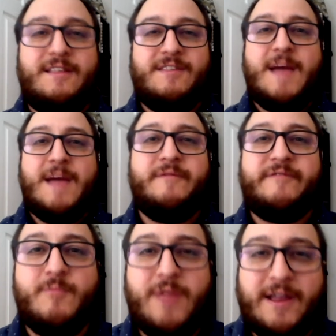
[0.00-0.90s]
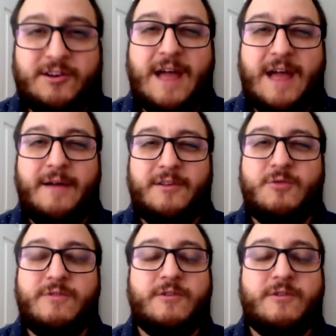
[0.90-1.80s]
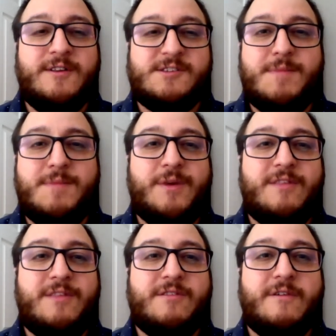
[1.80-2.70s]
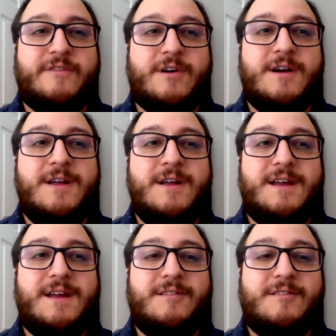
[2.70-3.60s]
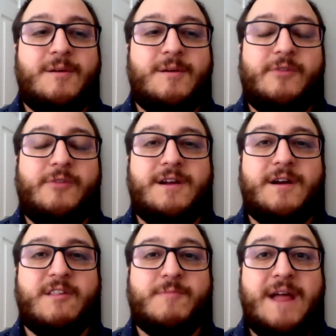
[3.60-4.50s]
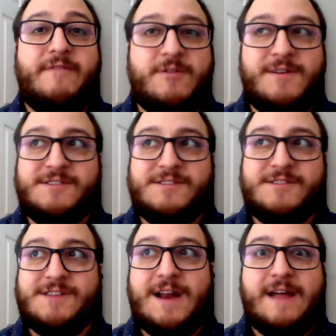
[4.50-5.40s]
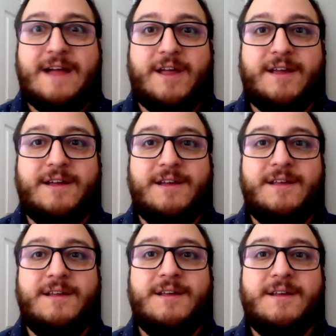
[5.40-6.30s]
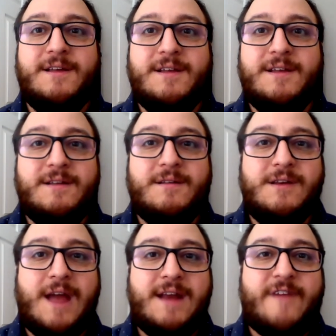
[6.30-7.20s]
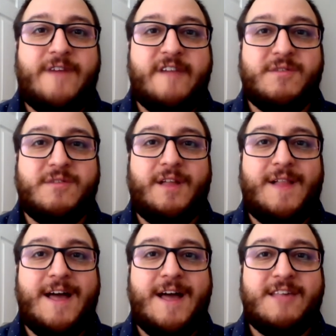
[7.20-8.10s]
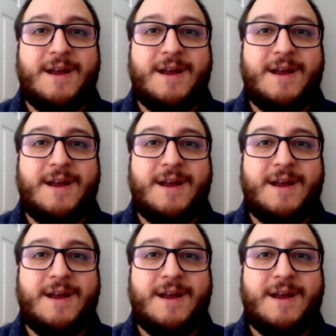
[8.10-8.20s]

has happened from like uh, two students maybe three so far and so i'm really curious but i have students that have like 95% in the class right now and yeah,